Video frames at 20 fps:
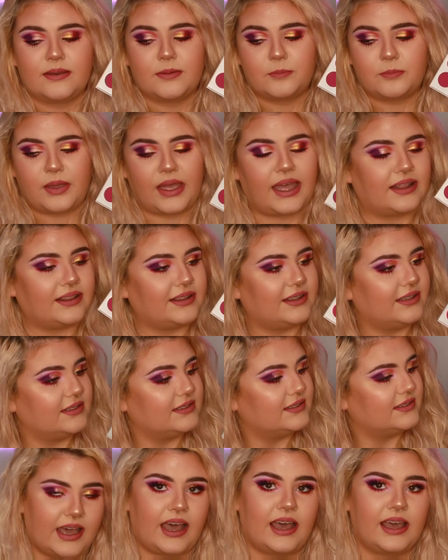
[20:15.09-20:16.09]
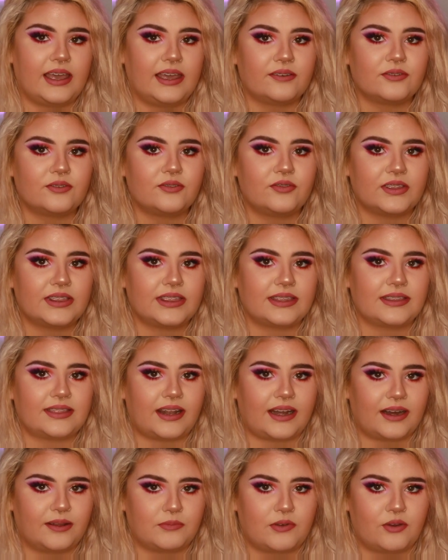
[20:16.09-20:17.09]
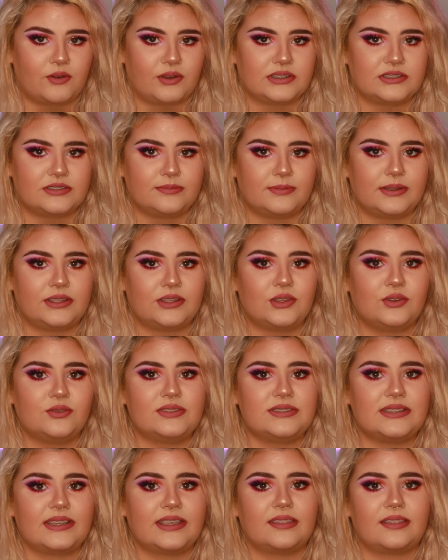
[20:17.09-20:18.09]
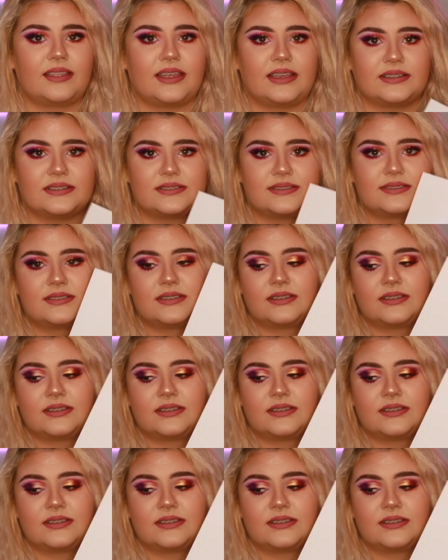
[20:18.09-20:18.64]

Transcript: palette. I have a feeling that I'm going to be using this